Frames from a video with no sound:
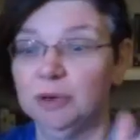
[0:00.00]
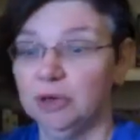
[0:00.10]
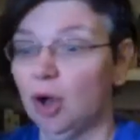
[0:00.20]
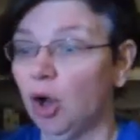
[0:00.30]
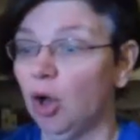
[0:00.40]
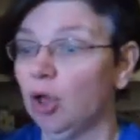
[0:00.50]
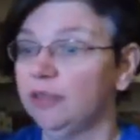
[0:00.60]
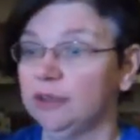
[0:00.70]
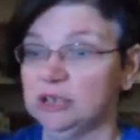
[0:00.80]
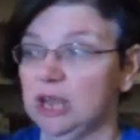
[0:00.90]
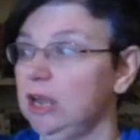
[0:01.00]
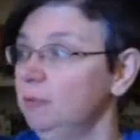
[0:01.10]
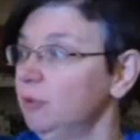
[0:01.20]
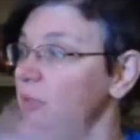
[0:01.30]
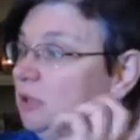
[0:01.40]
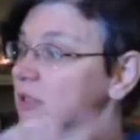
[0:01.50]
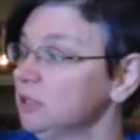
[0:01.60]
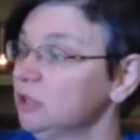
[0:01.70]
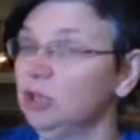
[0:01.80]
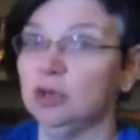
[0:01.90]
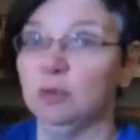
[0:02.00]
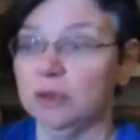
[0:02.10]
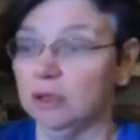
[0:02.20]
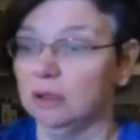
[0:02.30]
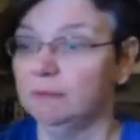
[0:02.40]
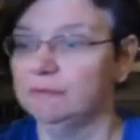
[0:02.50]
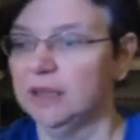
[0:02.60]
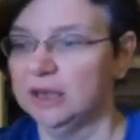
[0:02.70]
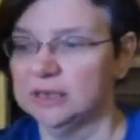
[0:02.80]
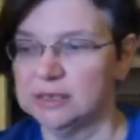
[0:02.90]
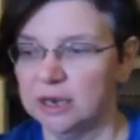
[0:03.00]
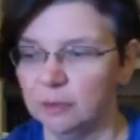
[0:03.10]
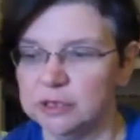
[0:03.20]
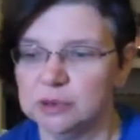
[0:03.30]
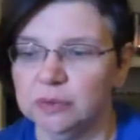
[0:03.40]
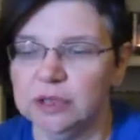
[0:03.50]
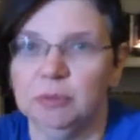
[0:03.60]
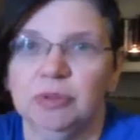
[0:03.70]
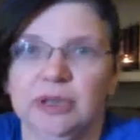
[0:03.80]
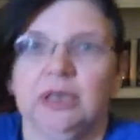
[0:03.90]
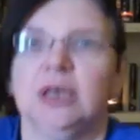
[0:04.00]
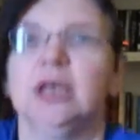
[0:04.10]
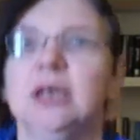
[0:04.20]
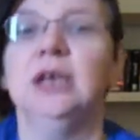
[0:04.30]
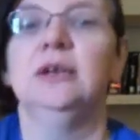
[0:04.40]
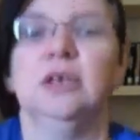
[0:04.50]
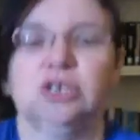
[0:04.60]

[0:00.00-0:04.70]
book haul, there's 8 books. Goodwill, like I said, I wasn't really planning on it.